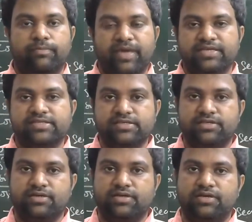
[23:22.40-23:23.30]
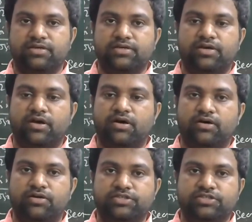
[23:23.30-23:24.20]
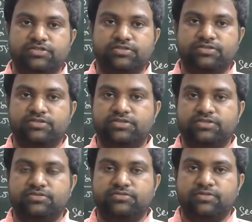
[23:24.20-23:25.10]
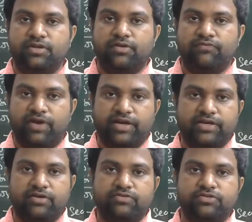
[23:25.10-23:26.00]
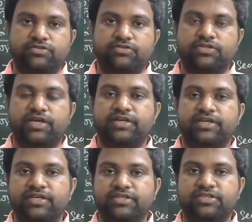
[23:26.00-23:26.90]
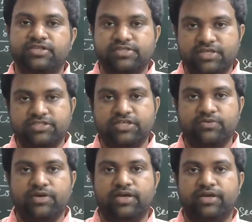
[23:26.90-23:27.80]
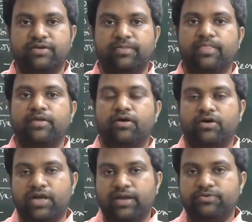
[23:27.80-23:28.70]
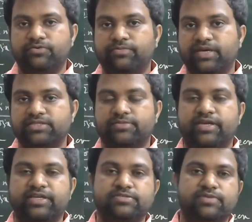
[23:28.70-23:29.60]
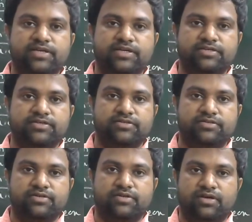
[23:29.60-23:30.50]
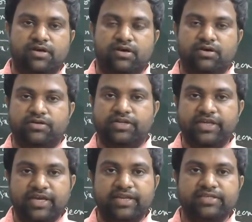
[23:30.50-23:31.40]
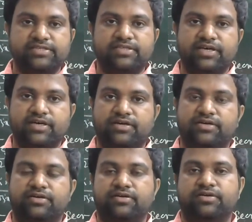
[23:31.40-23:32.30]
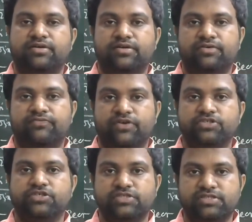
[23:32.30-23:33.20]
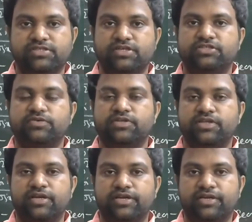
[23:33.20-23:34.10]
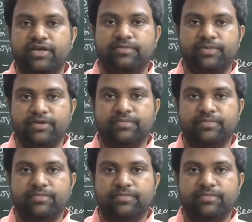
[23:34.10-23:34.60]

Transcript: make or find out the integration in such a way, or I have to make some arrangement, rearrange the functions in such a way that it can